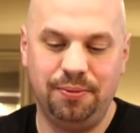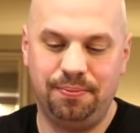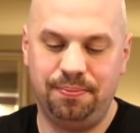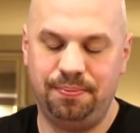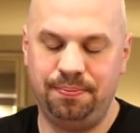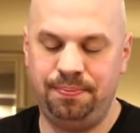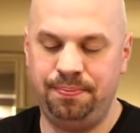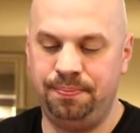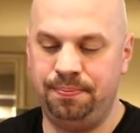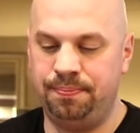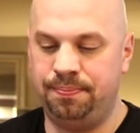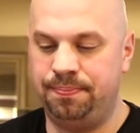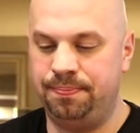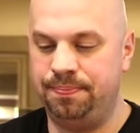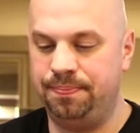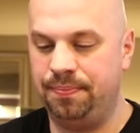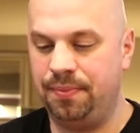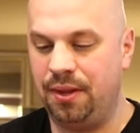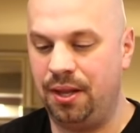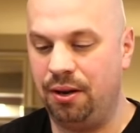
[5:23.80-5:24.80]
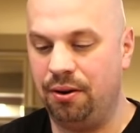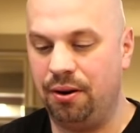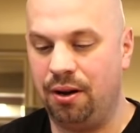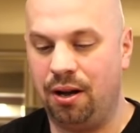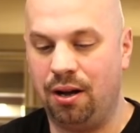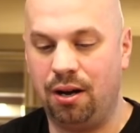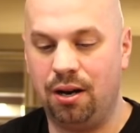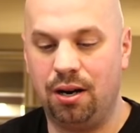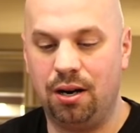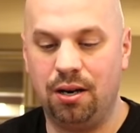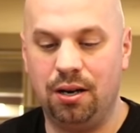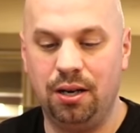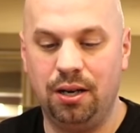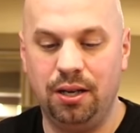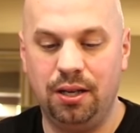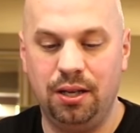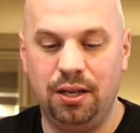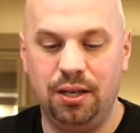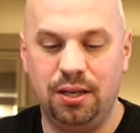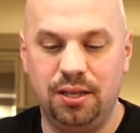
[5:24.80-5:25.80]
There are
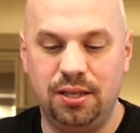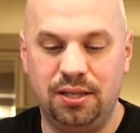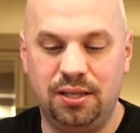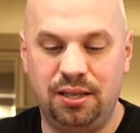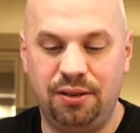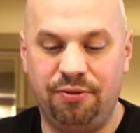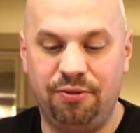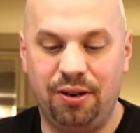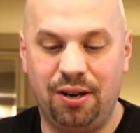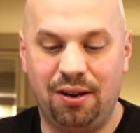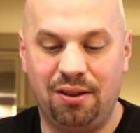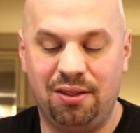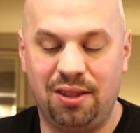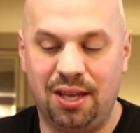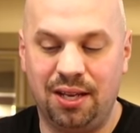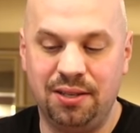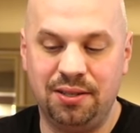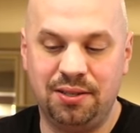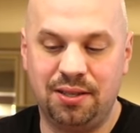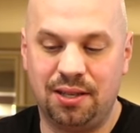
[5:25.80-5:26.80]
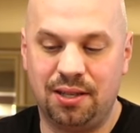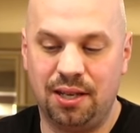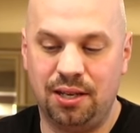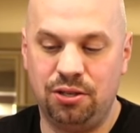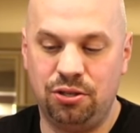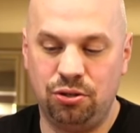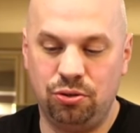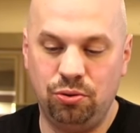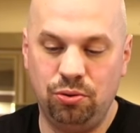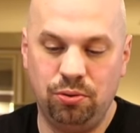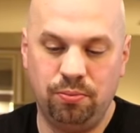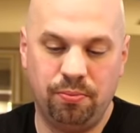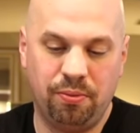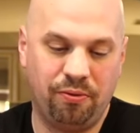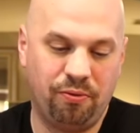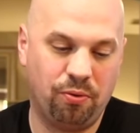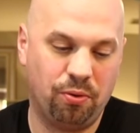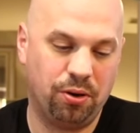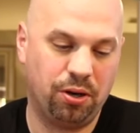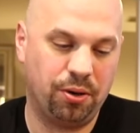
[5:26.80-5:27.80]
different things that they do
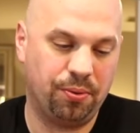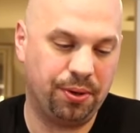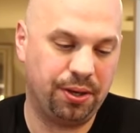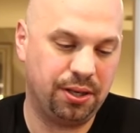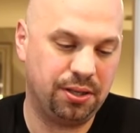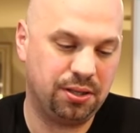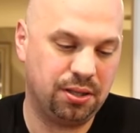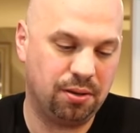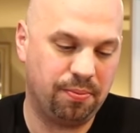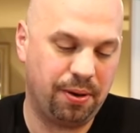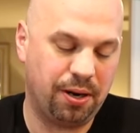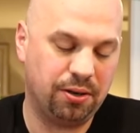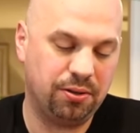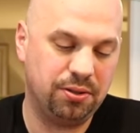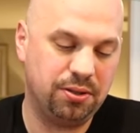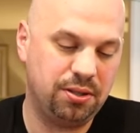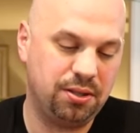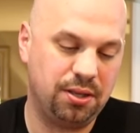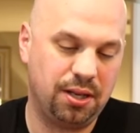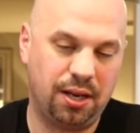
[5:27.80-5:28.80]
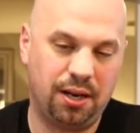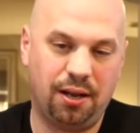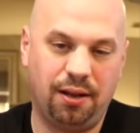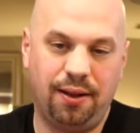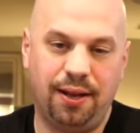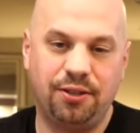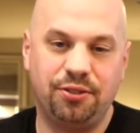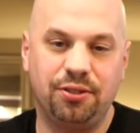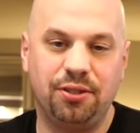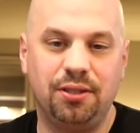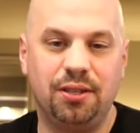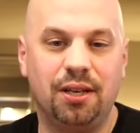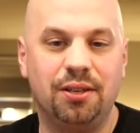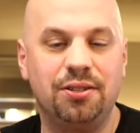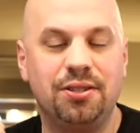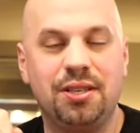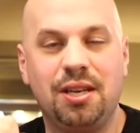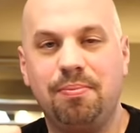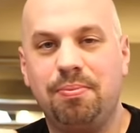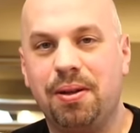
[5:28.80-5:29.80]
before going into the barrels. And I'll
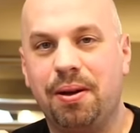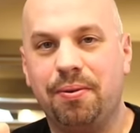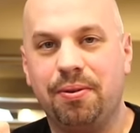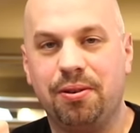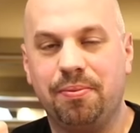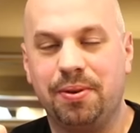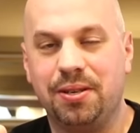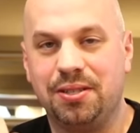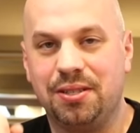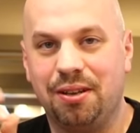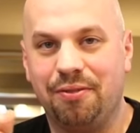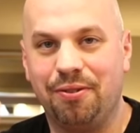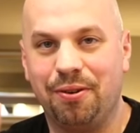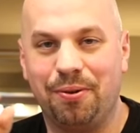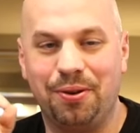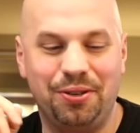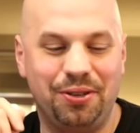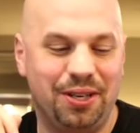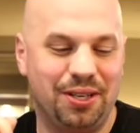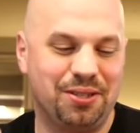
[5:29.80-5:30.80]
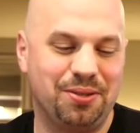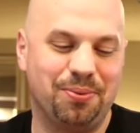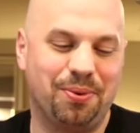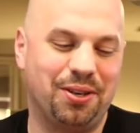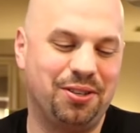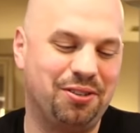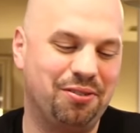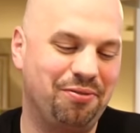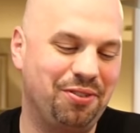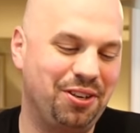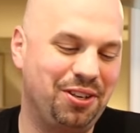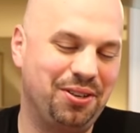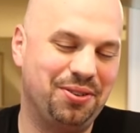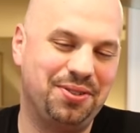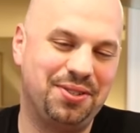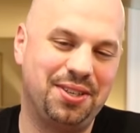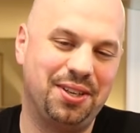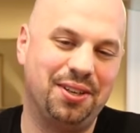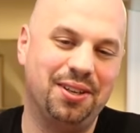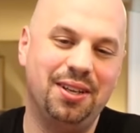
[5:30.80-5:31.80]
just keep that one to myself. I want you guys to watch the video
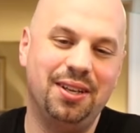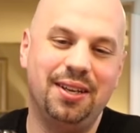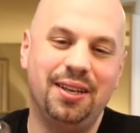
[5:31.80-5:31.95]
still.